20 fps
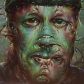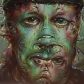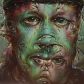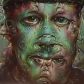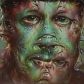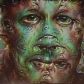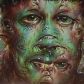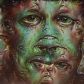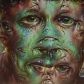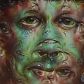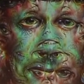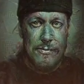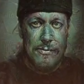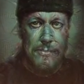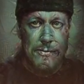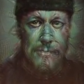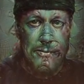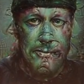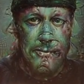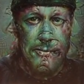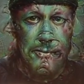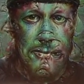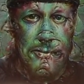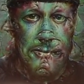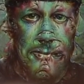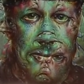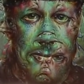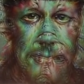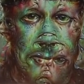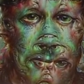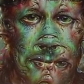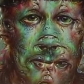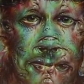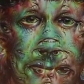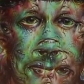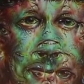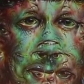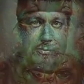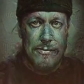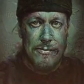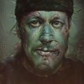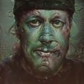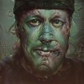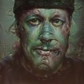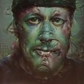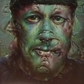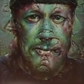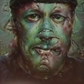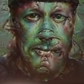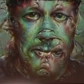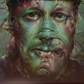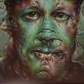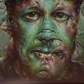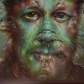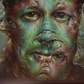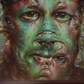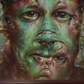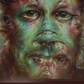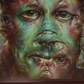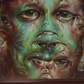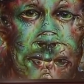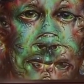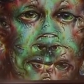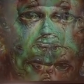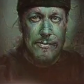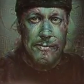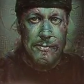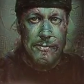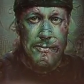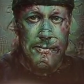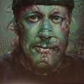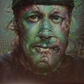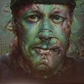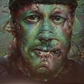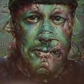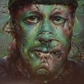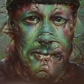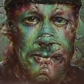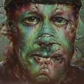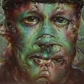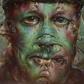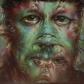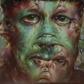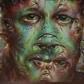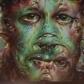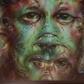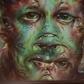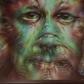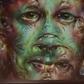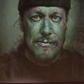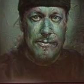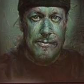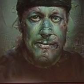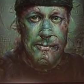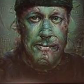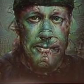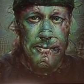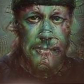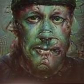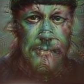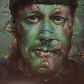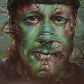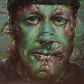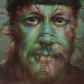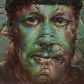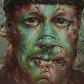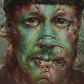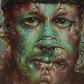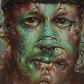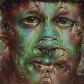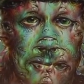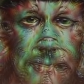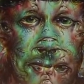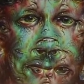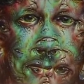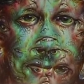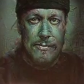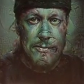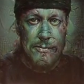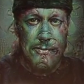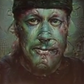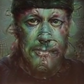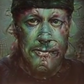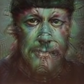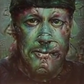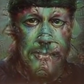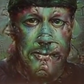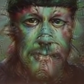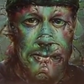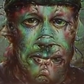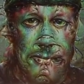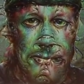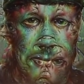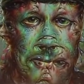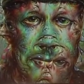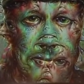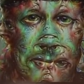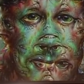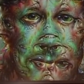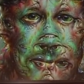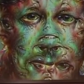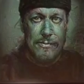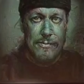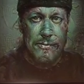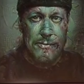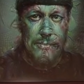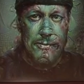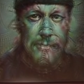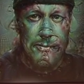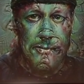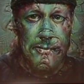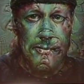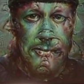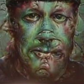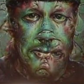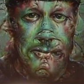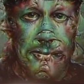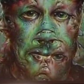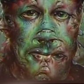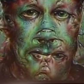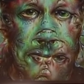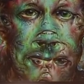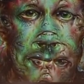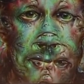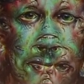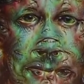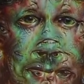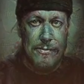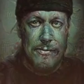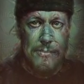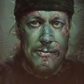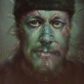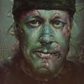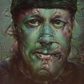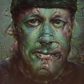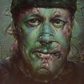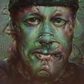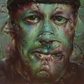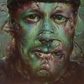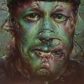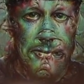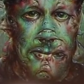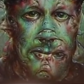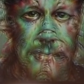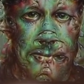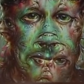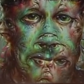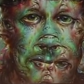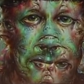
released this deep dreaming tool where the AI kind of hallucinates. It tries to draw into a picture what it